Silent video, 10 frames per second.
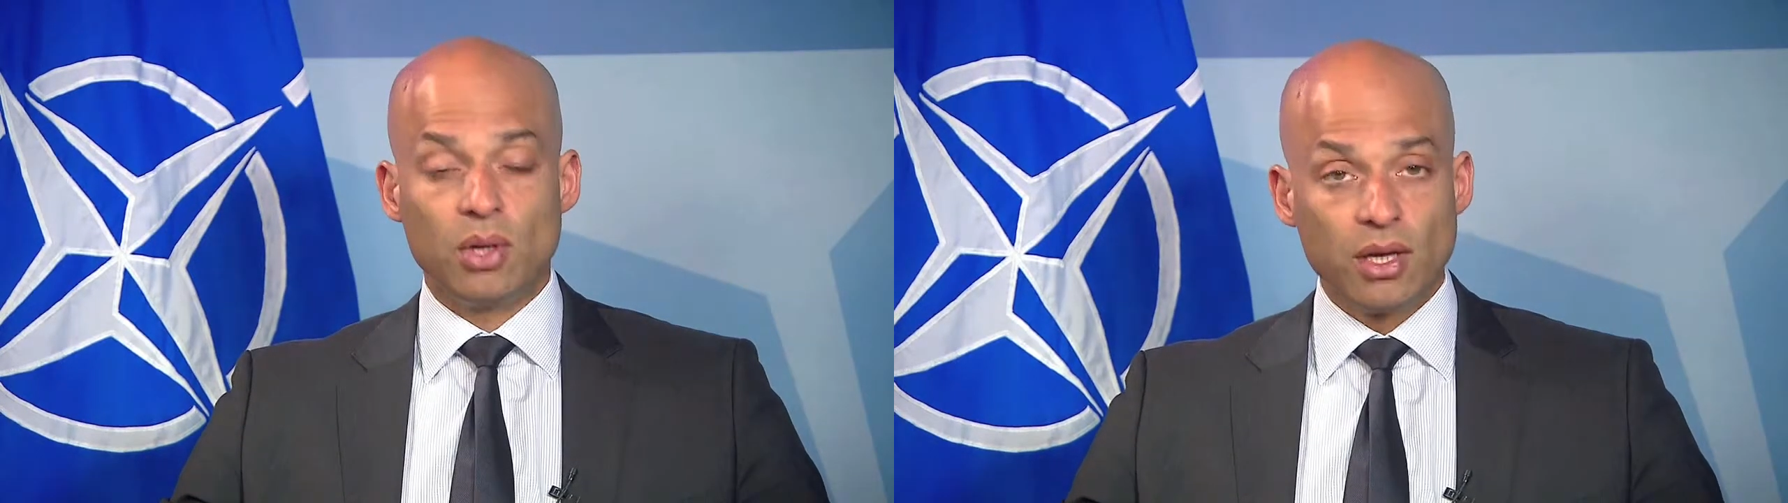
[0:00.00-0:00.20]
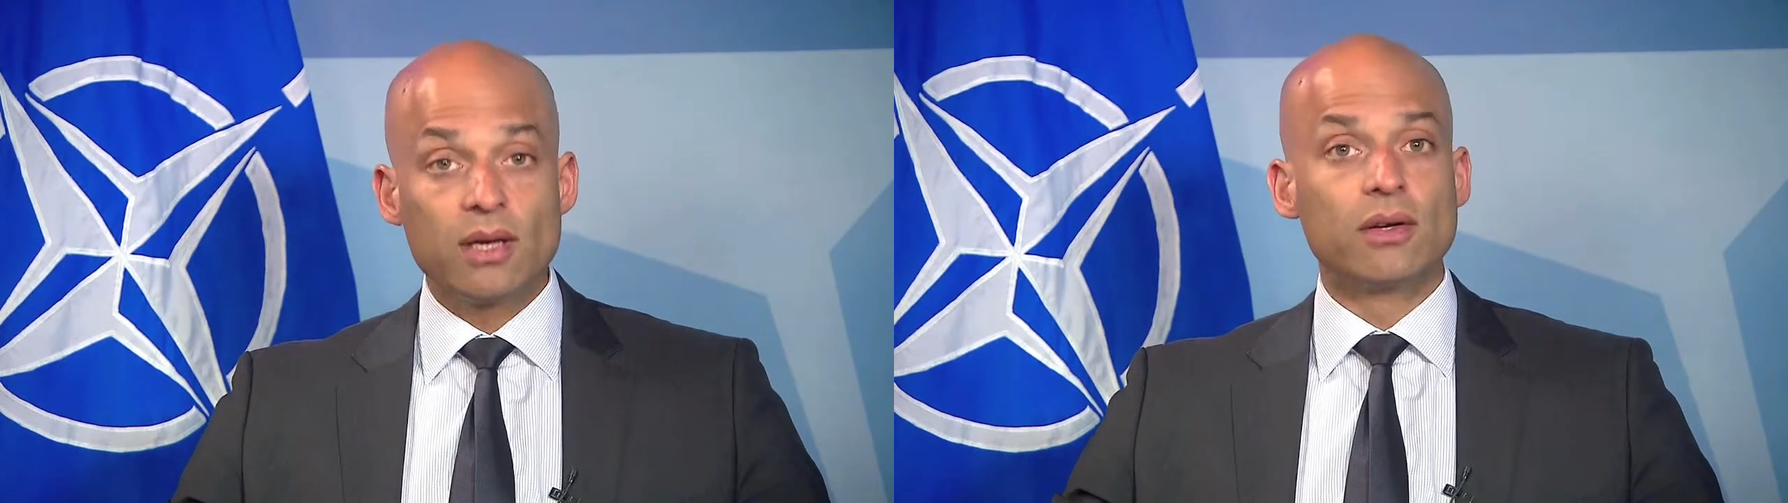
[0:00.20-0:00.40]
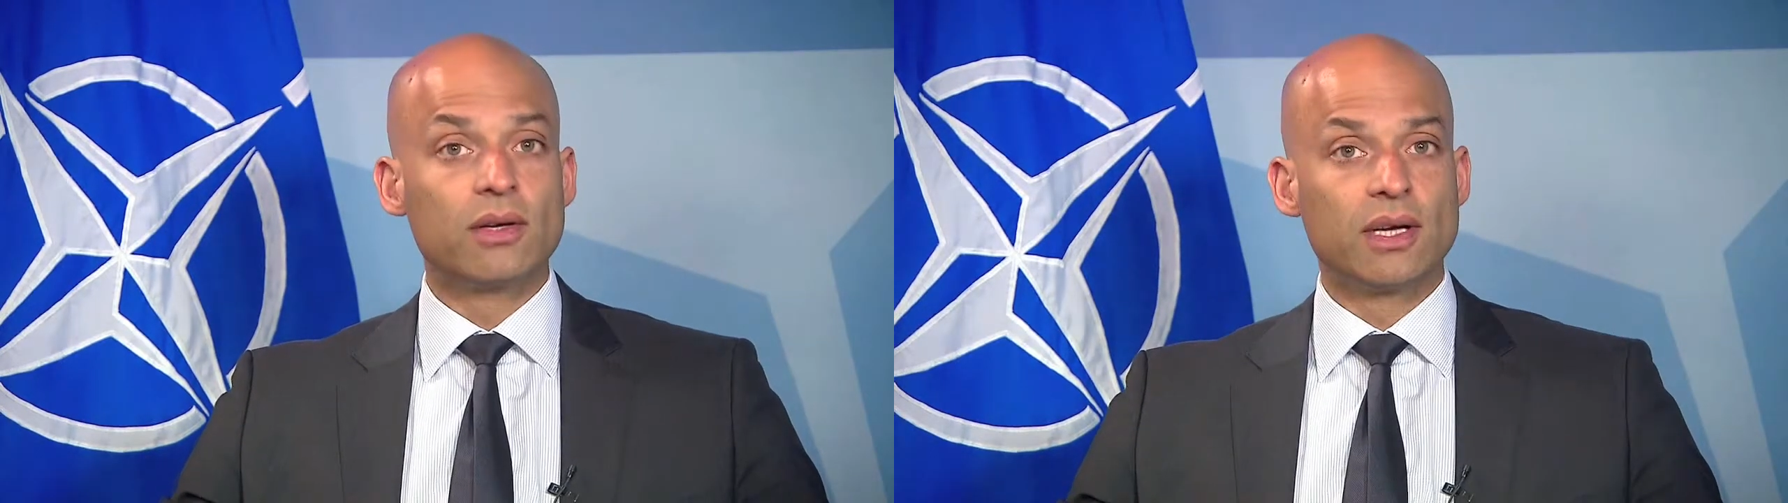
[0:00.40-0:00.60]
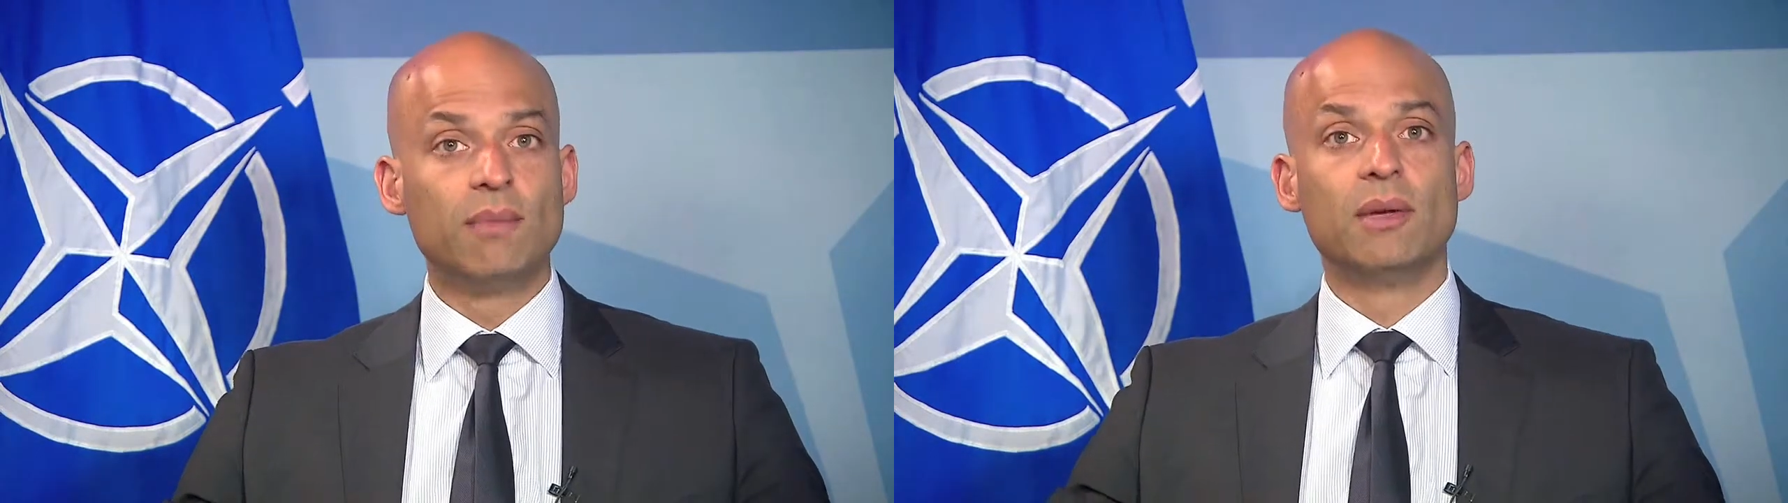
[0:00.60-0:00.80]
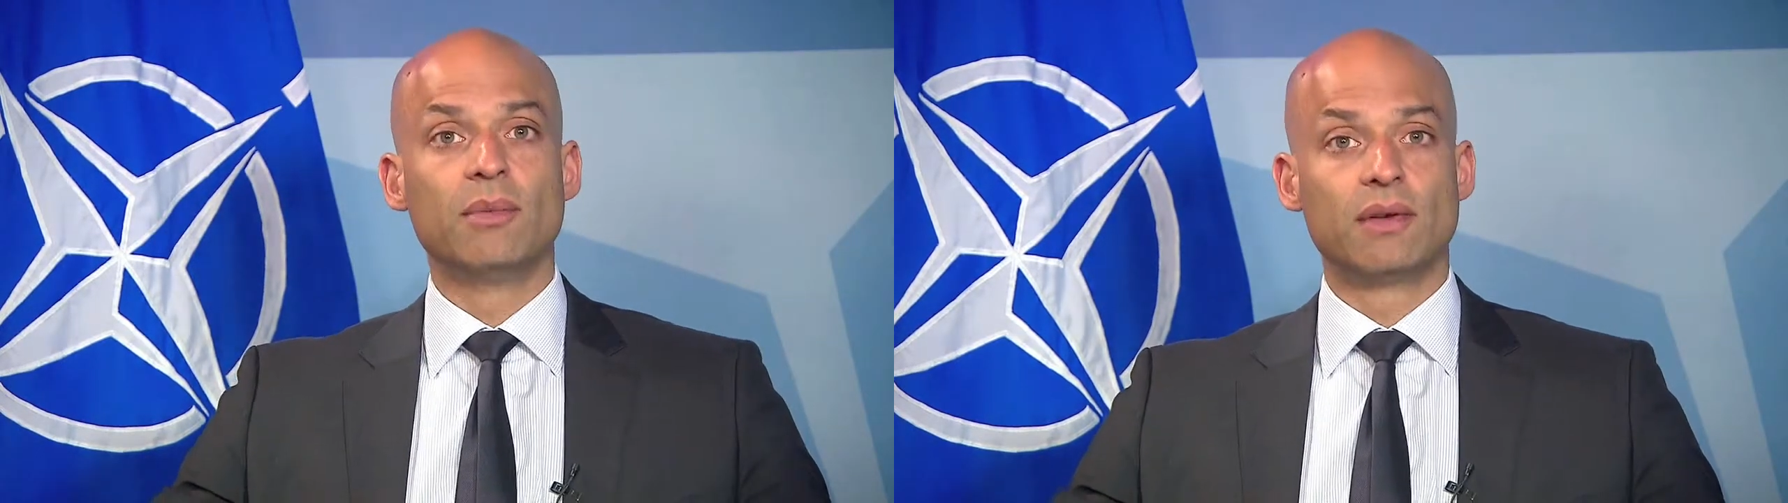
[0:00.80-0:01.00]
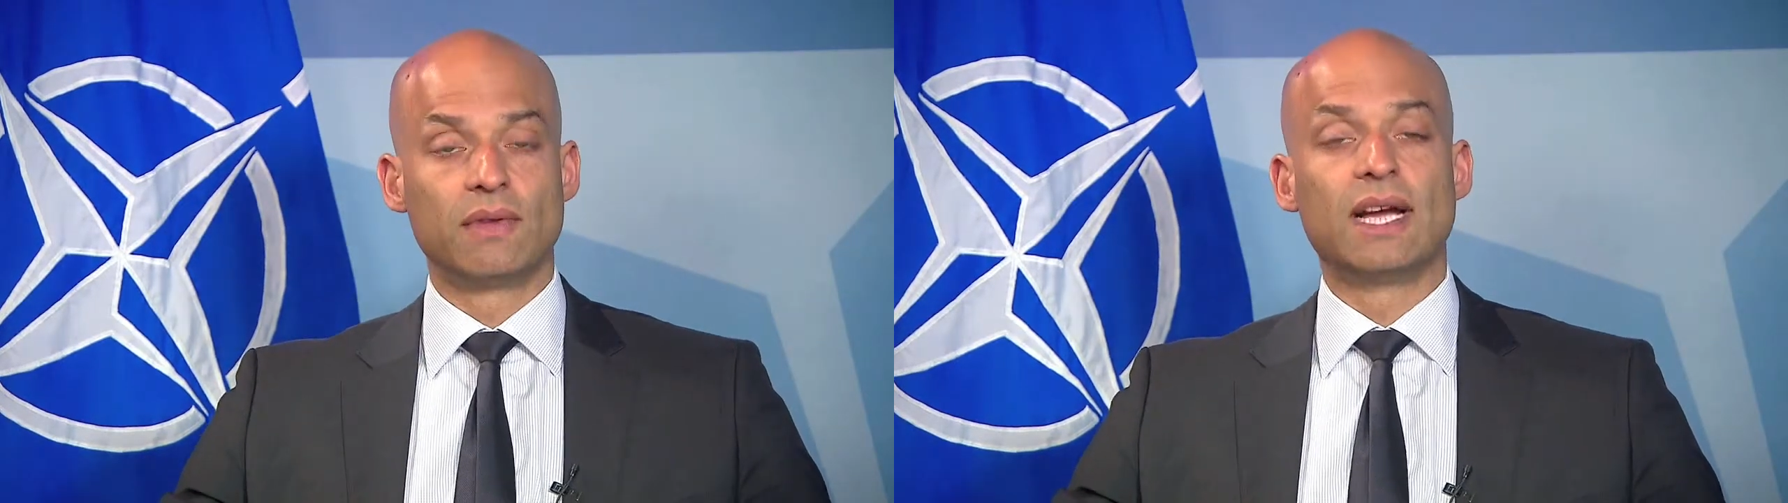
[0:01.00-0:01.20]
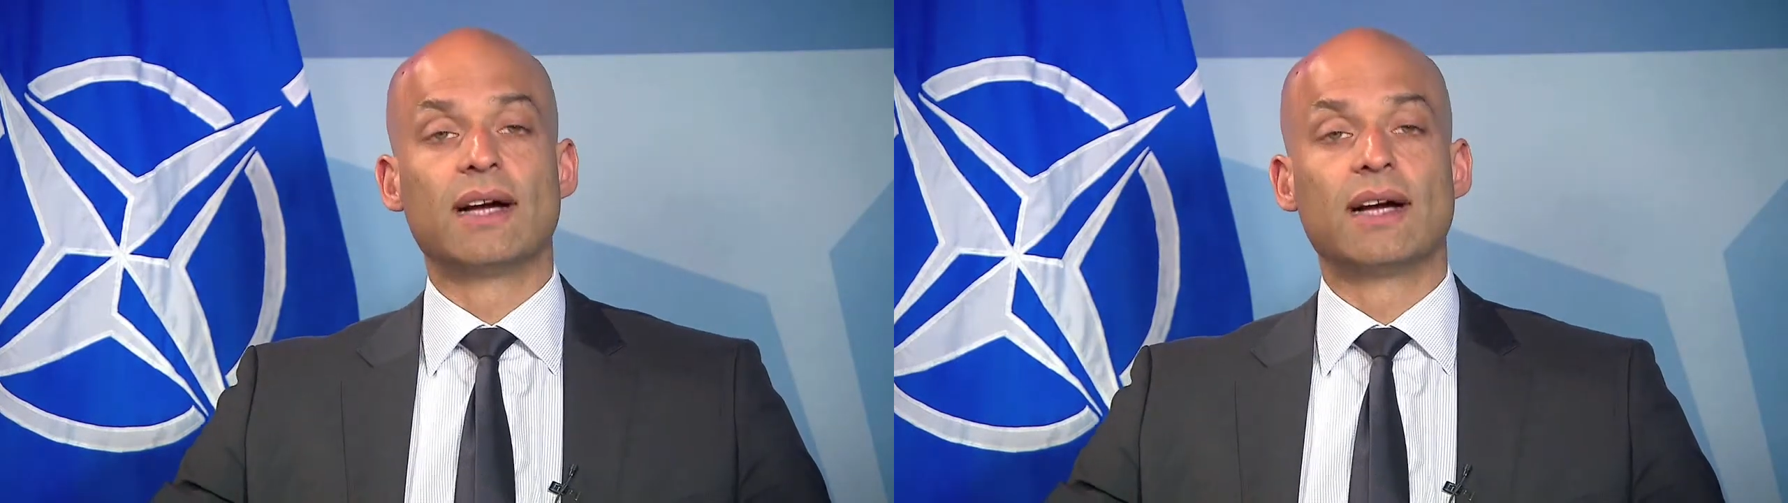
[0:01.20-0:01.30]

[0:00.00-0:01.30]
political commitment of the